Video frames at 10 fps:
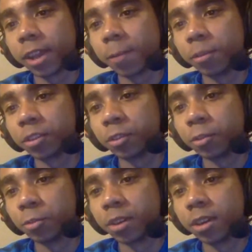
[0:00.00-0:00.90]
wasn't
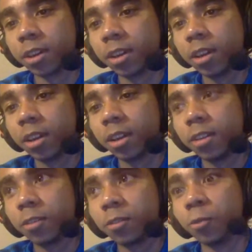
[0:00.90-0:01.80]
super
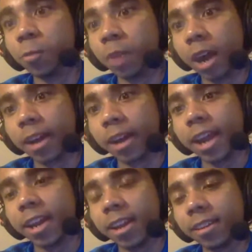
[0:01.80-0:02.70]
arcadey.